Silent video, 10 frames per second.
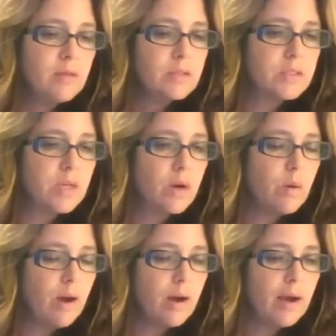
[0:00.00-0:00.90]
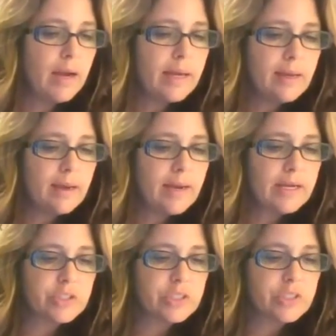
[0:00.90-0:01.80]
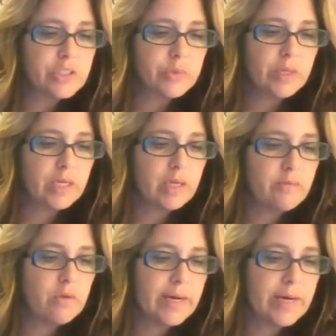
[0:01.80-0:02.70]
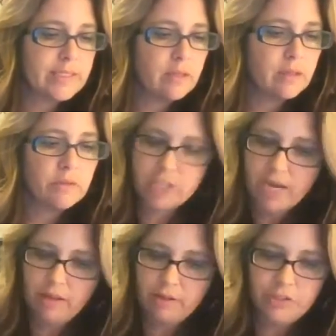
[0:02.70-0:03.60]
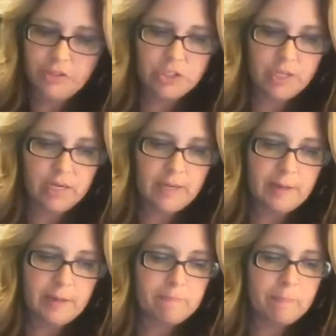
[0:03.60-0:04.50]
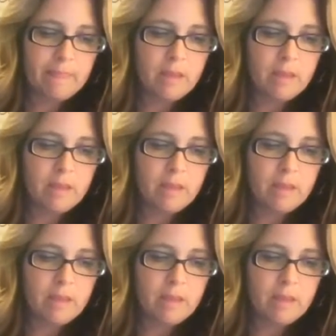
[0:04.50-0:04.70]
So I actually just want to give you guys a little challenge, and